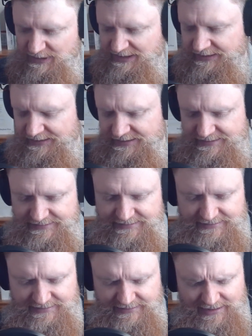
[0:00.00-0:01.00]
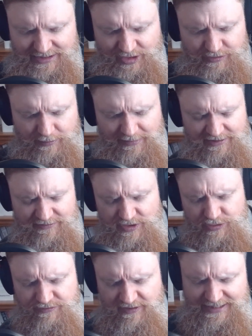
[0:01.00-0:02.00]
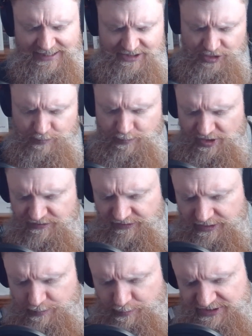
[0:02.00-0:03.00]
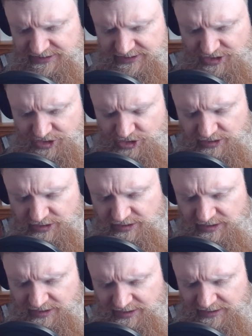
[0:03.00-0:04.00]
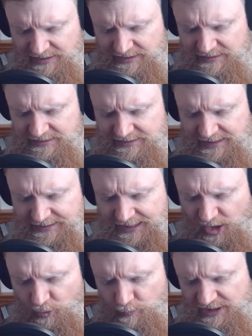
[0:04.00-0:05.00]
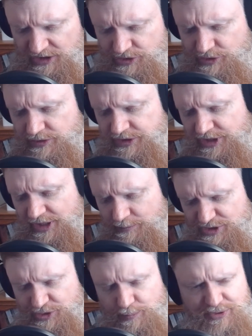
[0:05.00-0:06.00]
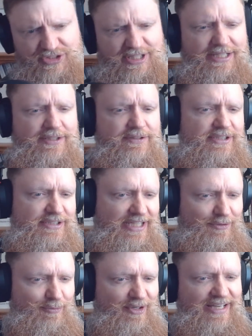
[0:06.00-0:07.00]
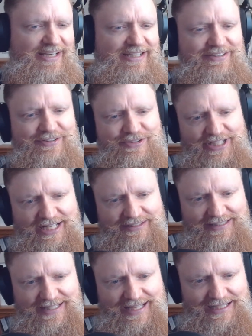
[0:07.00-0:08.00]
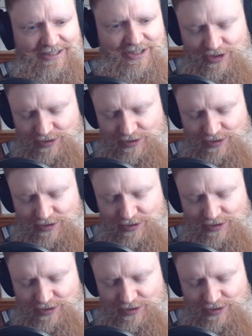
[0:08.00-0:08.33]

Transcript: because from my view, finance is perfectly positioned to kind of help make sure the numbers are presented the same way. And there's not that,